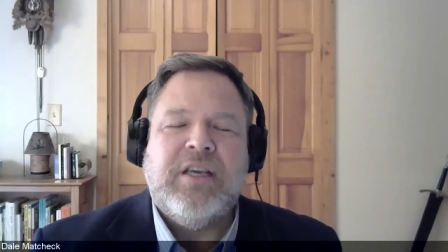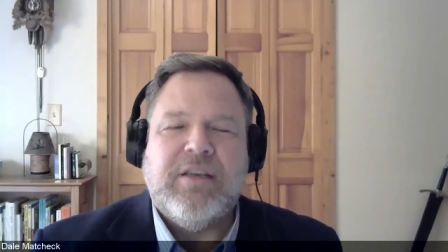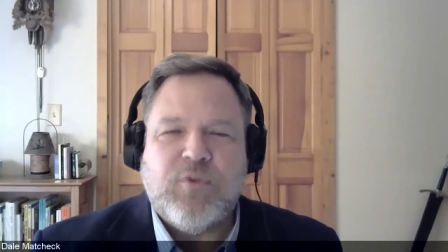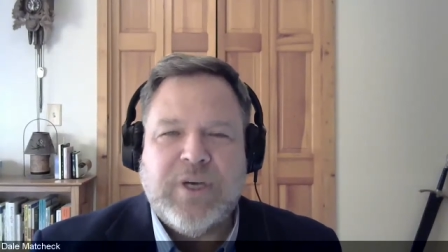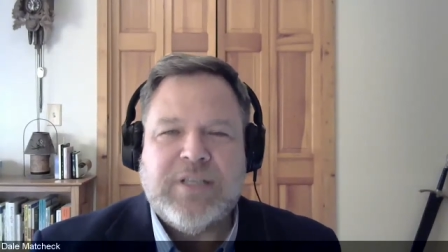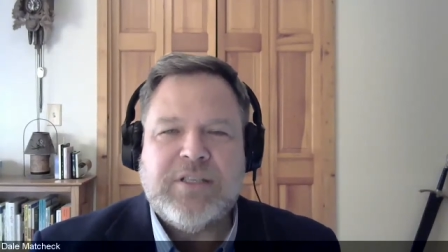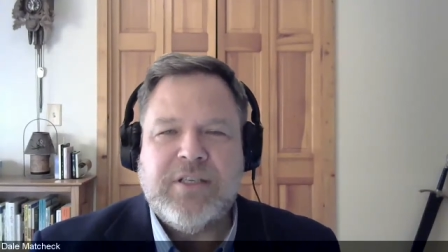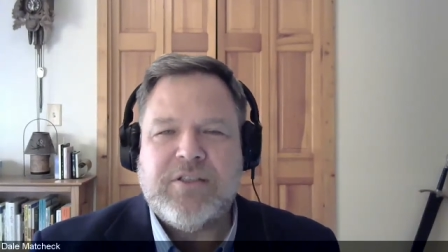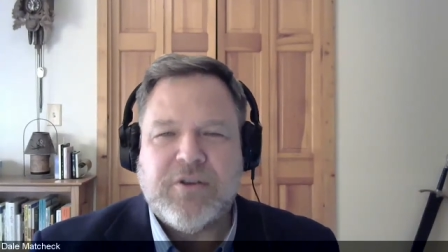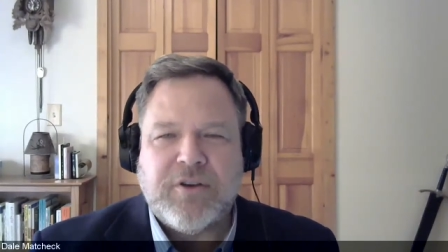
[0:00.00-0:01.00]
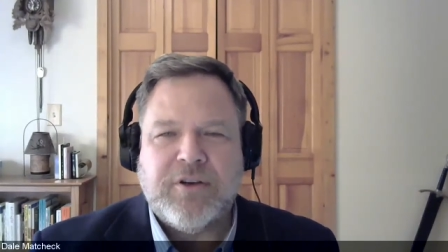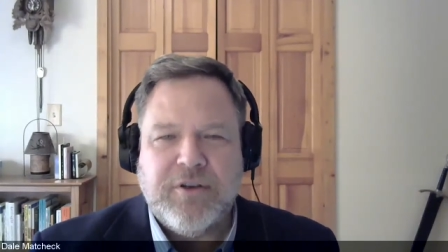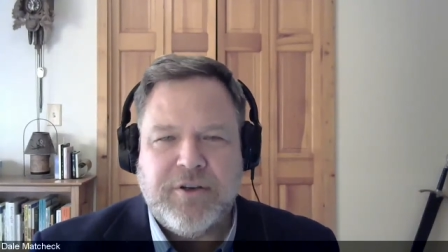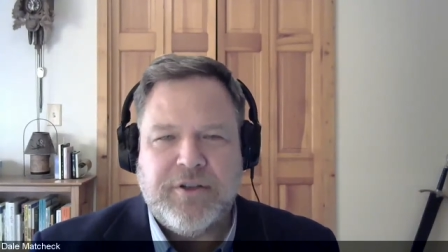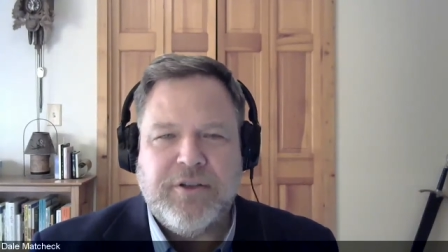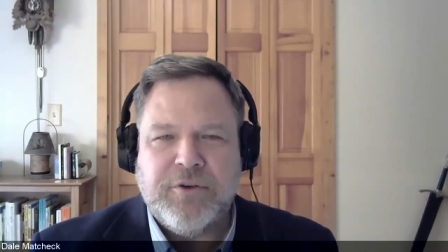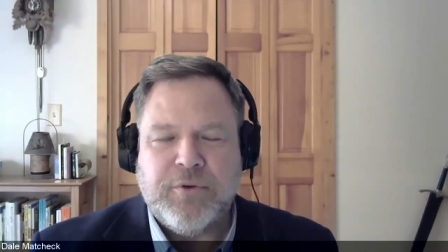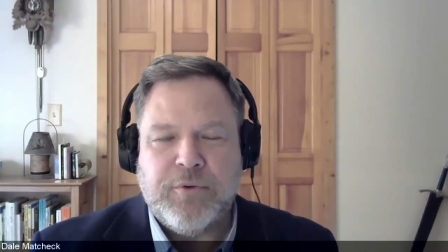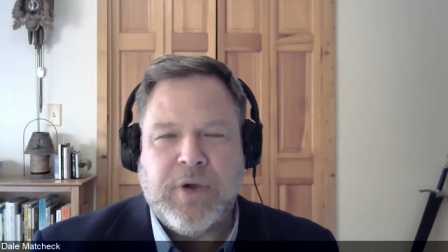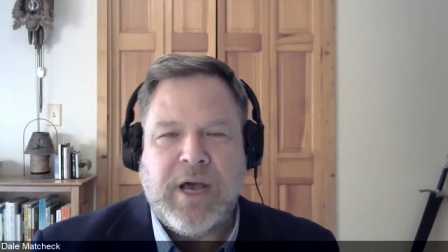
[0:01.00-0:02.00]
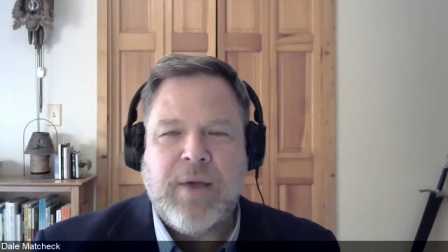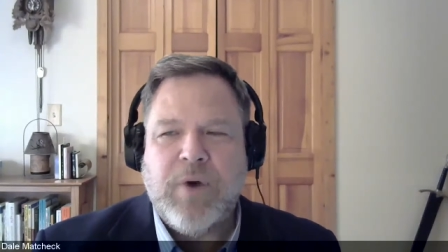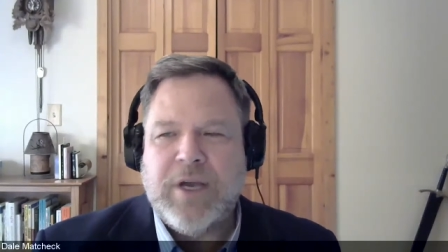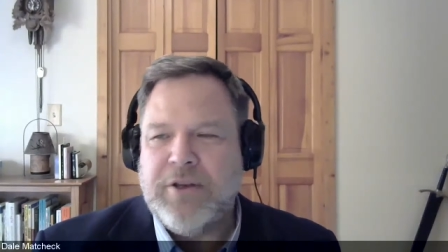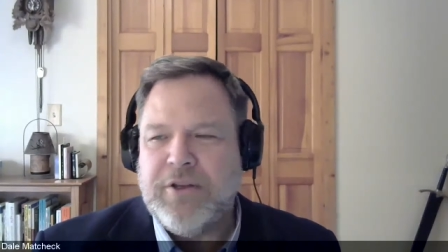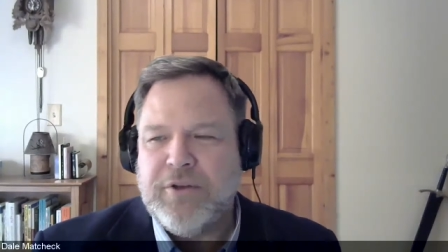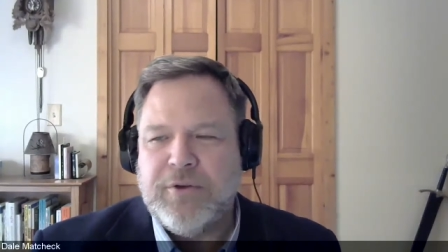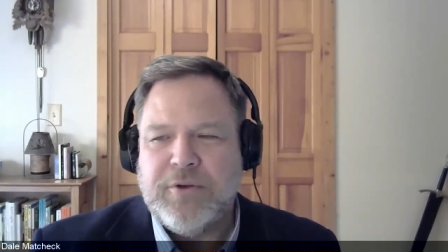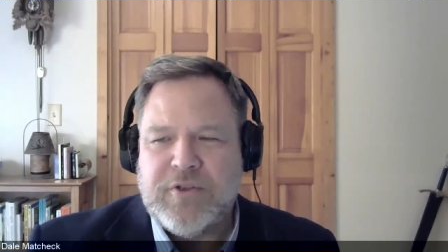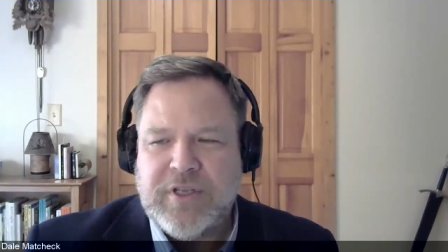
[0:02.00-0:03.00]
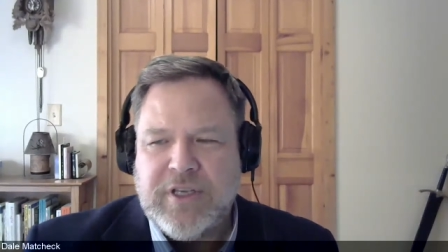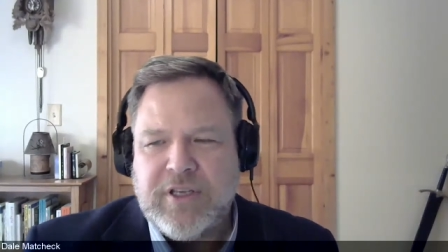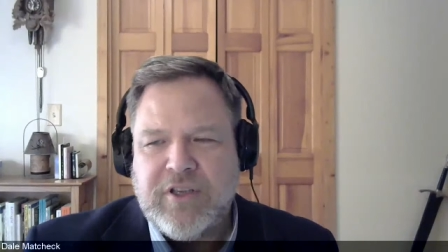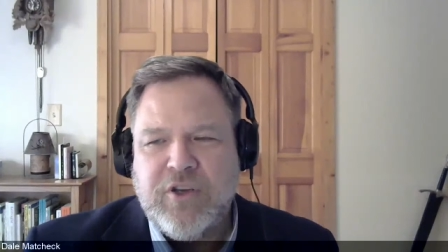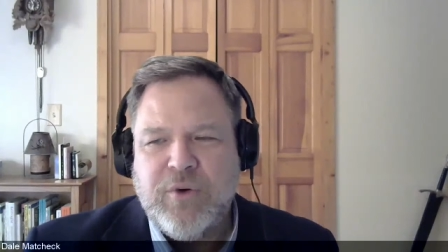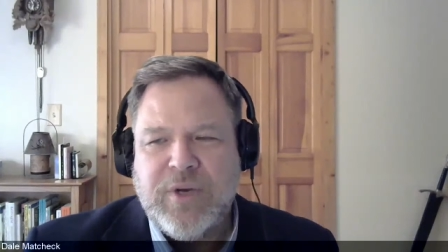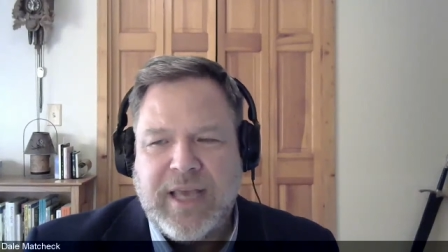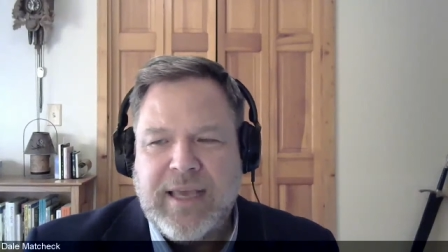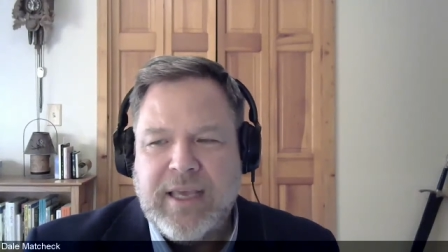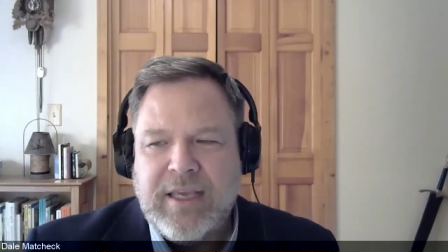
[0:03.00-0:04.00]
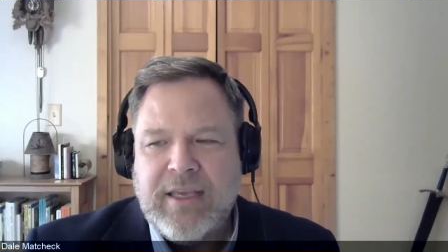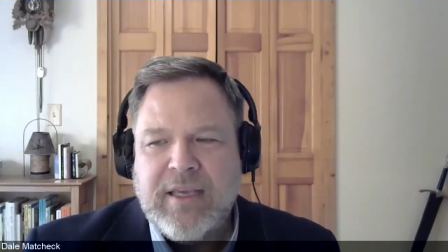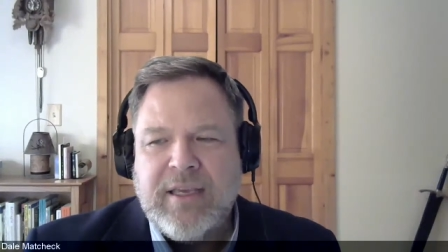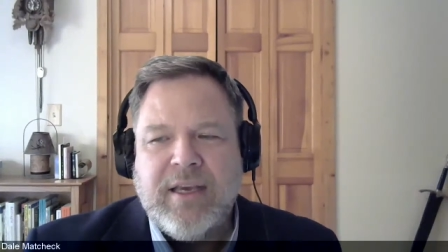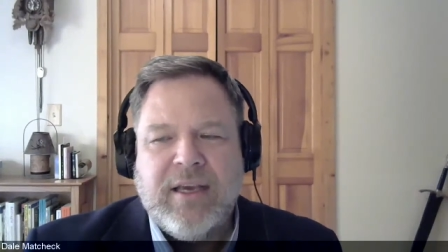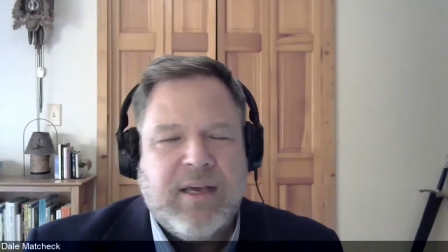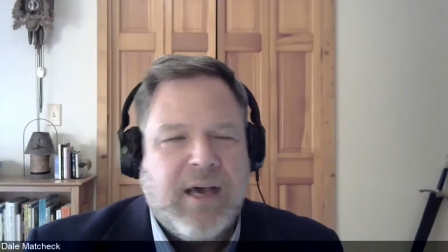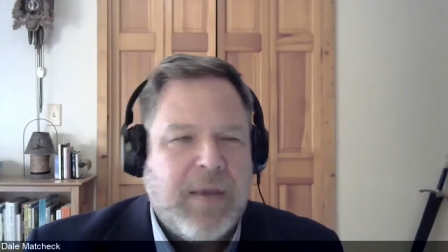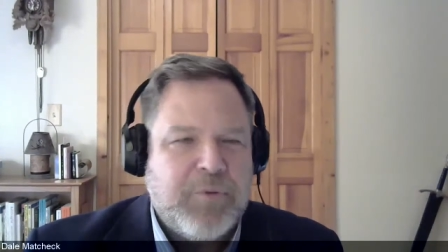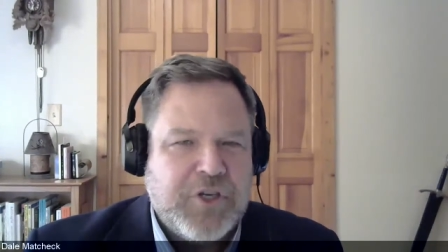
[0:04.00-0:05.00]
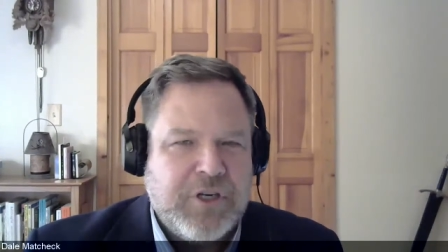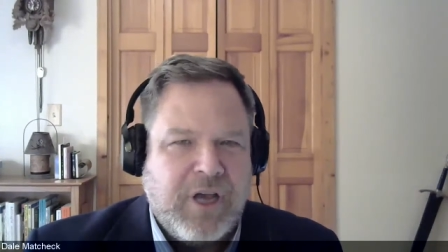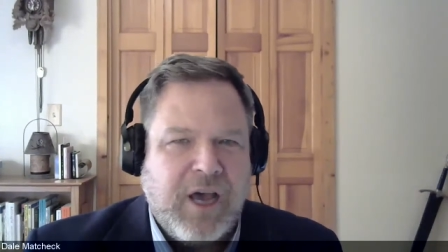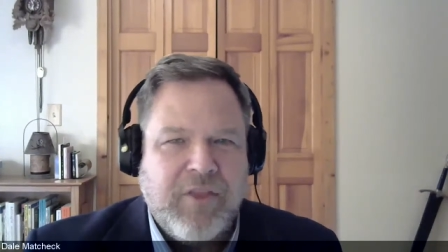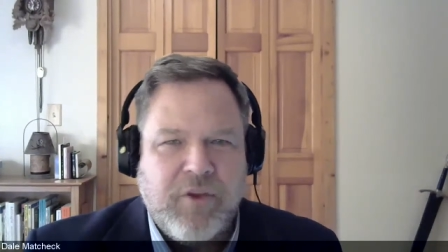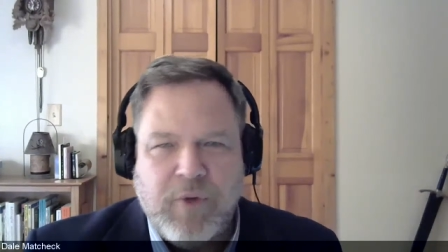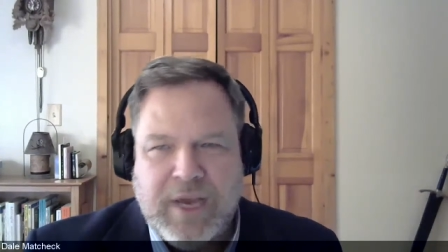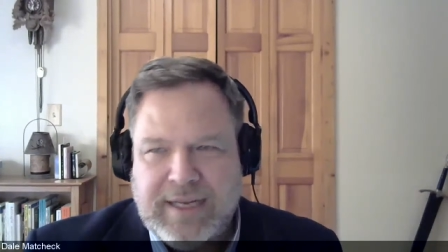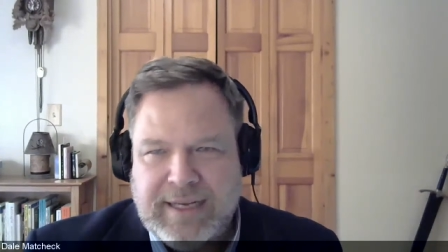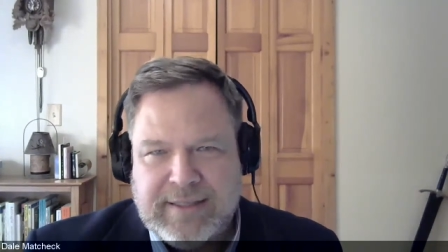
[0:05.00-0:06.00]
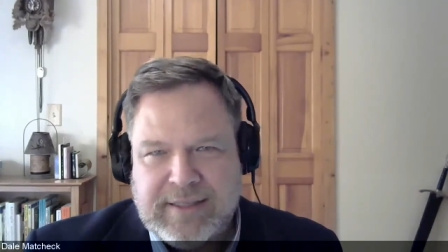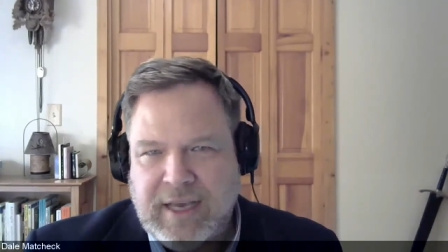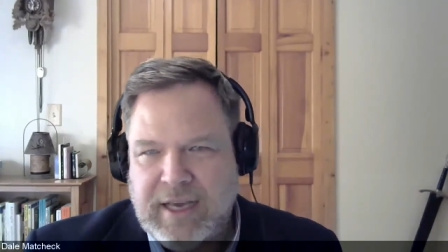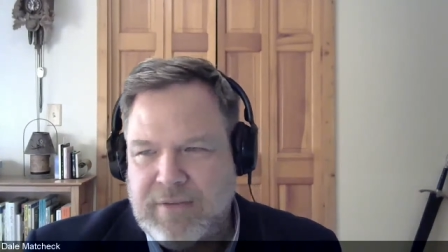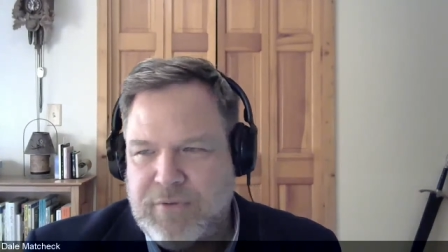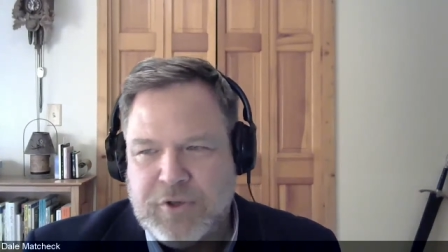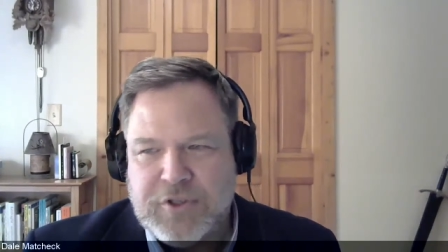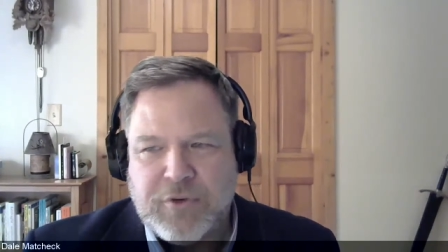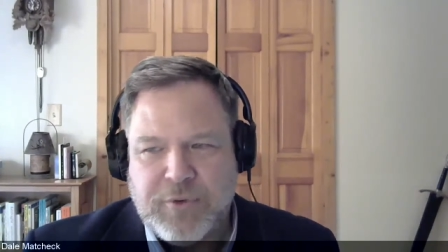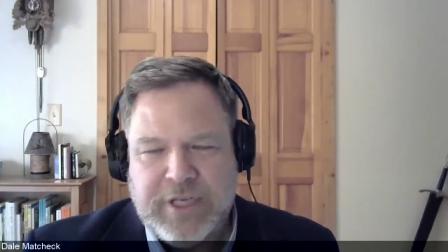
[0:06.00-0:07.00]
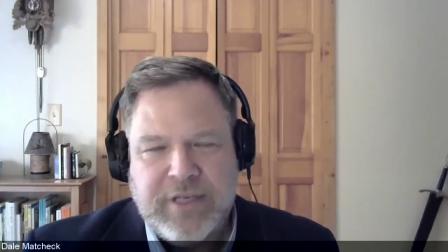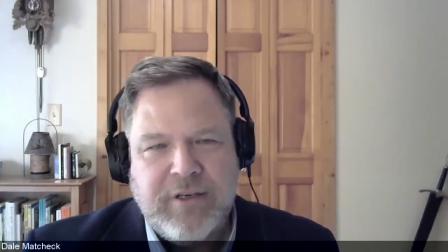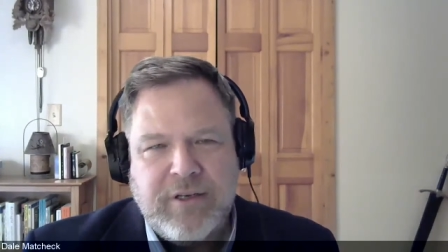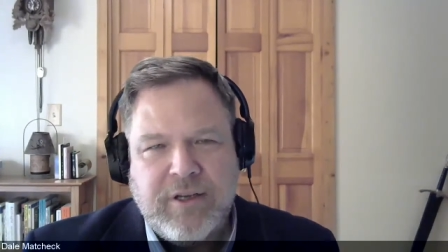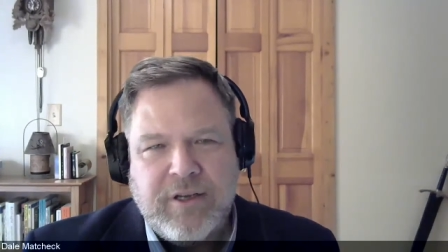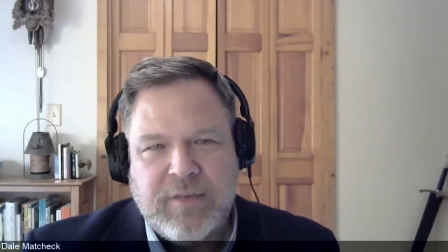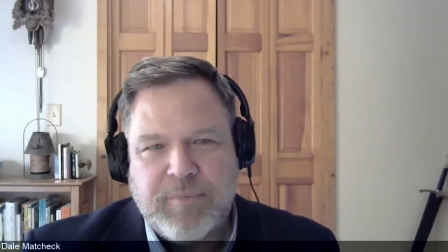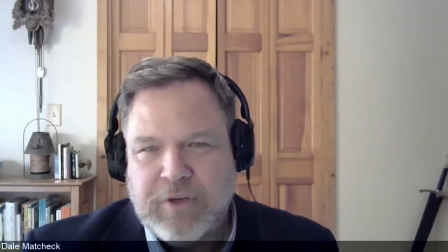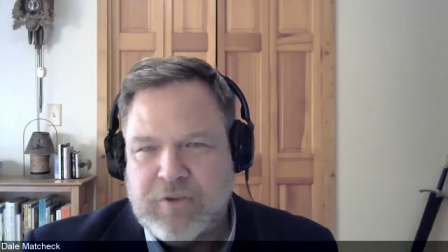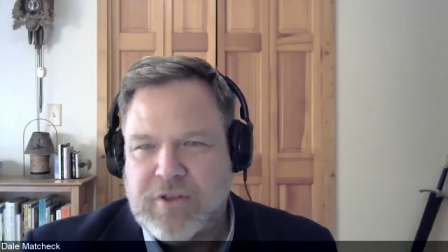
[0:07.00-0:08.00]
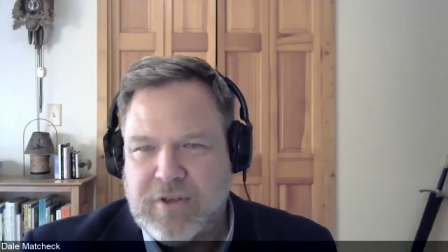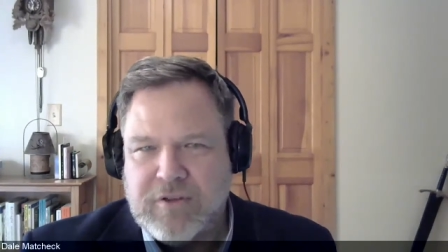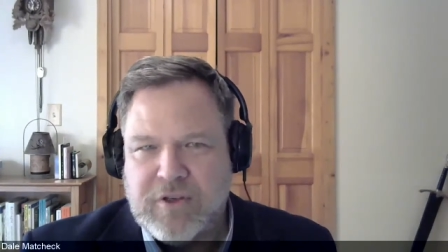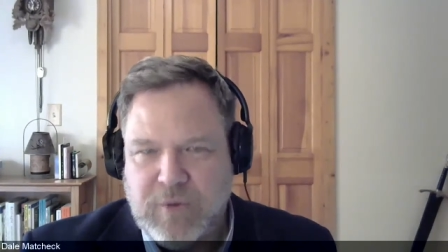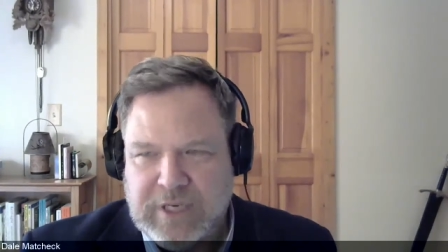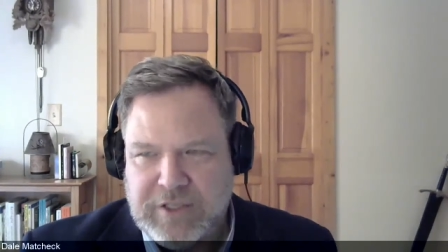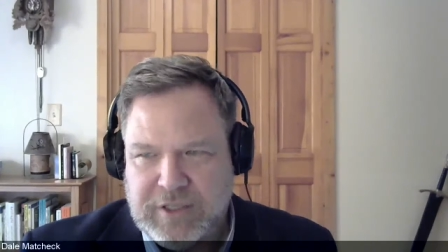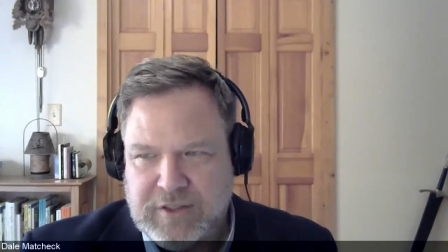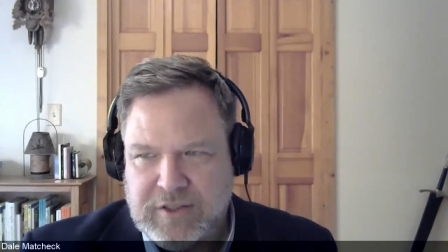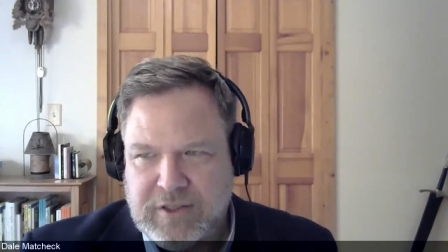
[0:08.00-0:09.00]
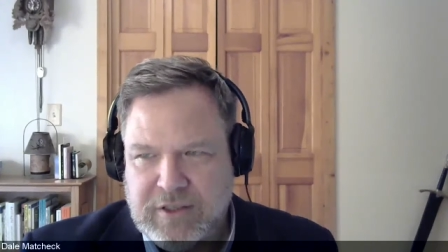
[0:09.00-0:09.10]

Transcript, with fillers: if questions occur to you, I want you to use the Q and A option on the right-hand side of your screen. Post those questions.